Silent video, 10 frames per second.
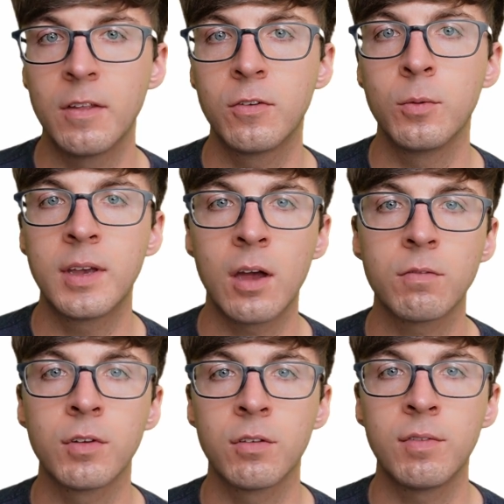to account
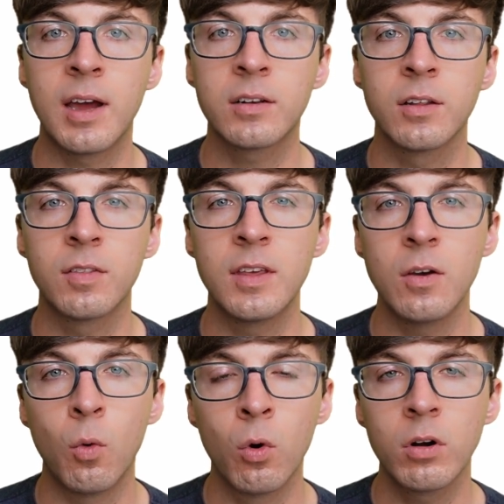for the fact that the
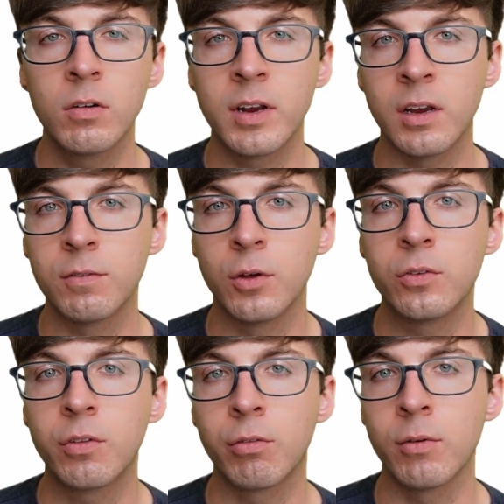ordering of
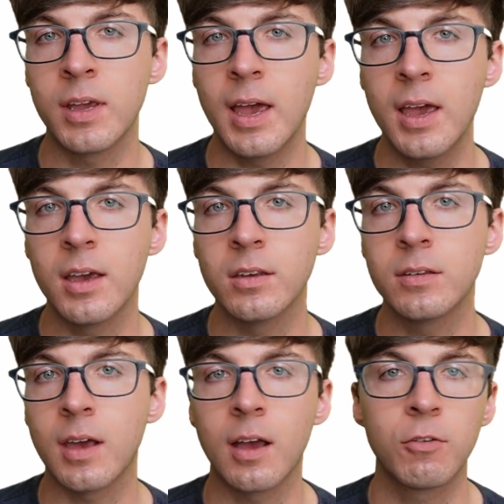those three
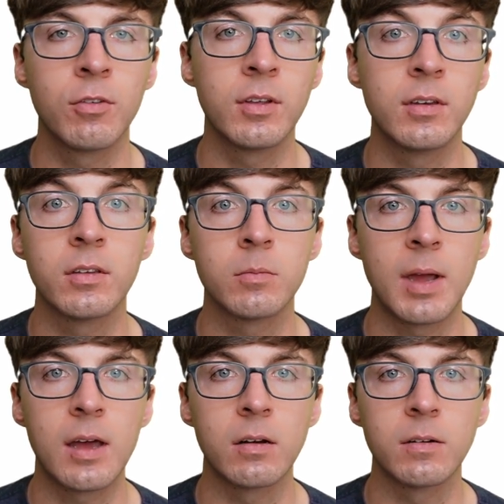A's actually doesn't
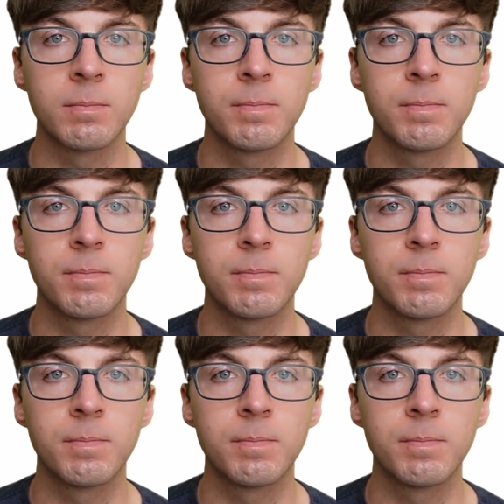matter.